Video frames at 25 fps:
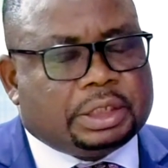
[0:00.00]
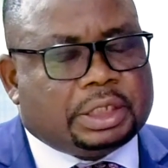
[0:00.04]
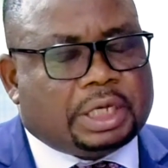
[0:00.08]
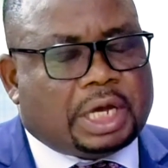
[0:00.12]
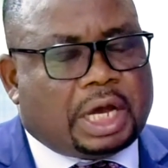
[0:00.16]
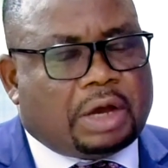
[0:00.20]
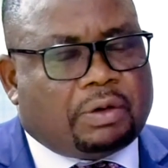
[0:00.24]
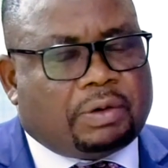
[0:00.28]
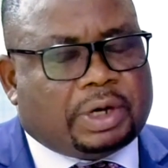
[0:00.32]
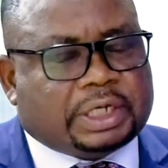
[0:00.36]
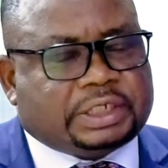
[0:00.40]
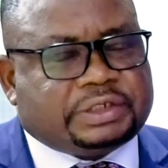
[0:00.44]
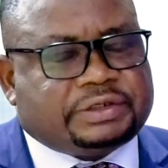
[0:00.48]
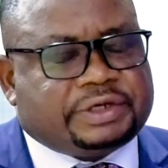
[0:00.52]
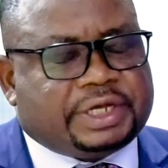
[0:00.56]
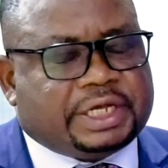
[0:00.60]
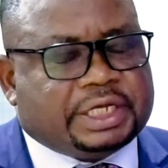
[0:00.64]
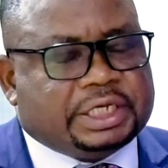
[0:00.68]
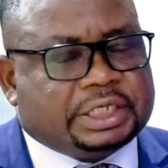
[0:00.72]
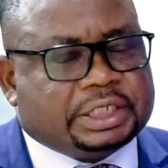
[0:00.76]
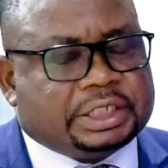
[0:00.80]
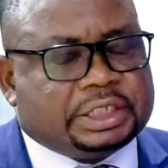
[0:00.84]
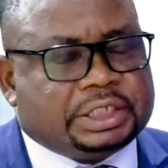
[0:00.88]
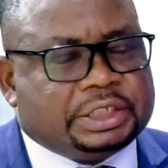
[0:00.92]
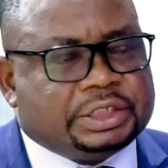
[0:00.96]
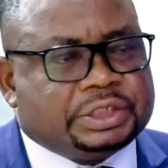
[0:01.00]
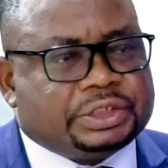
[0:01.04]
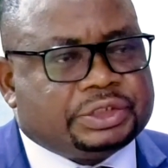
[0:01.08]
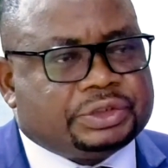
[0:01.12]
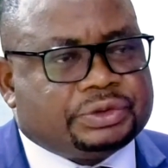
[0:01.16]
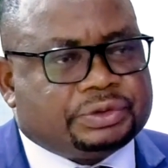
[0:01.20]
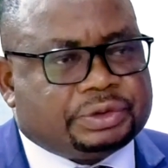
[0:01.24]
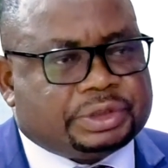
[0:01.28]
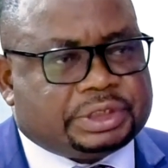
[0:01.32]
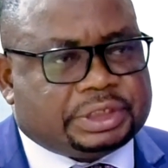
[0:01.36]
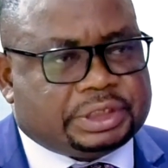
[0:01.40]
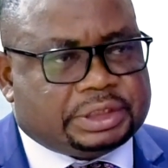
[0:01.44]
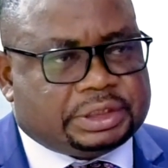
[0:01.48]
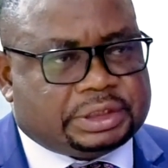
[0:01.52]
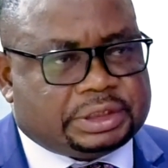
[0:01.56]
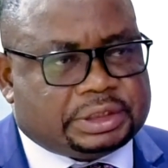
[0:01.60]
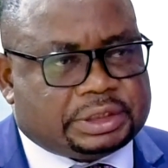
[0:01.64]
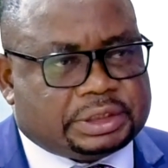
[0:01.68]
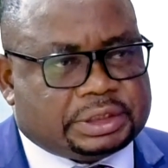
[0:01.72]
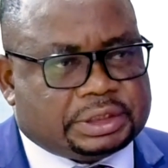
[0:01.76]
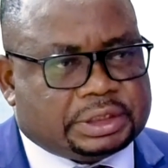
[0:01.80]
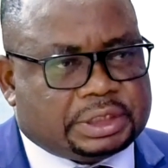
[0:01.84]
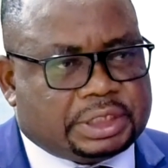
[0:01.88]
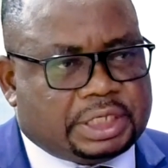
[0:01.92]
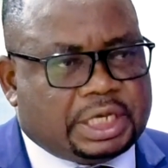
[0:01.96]
our training
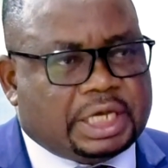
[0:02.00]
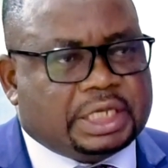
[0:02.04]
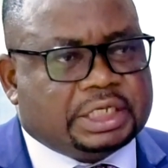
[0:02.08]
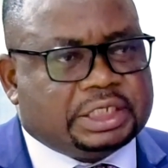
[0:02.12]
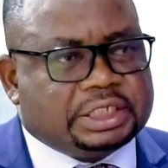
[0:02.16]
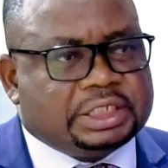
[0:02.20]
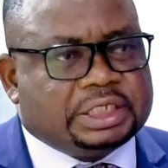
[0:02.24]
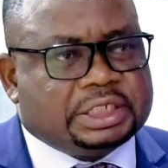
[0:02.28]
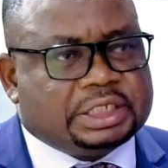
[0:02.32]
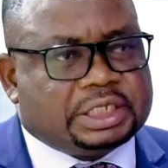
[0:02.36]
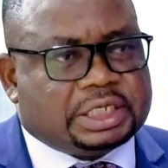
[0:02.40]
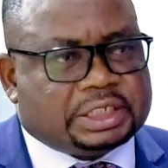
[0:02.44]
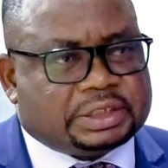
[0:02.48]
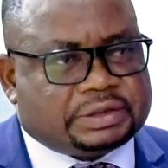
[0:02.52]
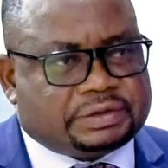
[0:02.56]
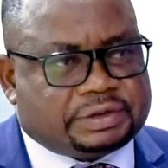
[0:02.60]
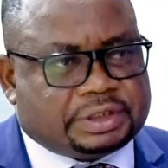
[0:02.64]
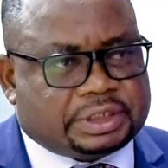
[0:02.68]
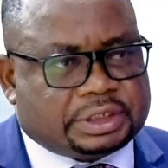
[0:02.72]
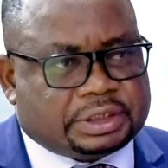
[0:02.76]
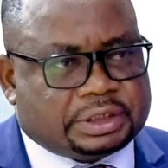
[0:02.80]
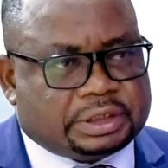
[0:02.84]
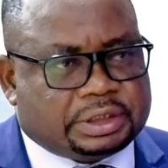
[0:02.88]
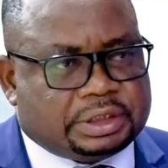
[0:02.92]
institutions and industry.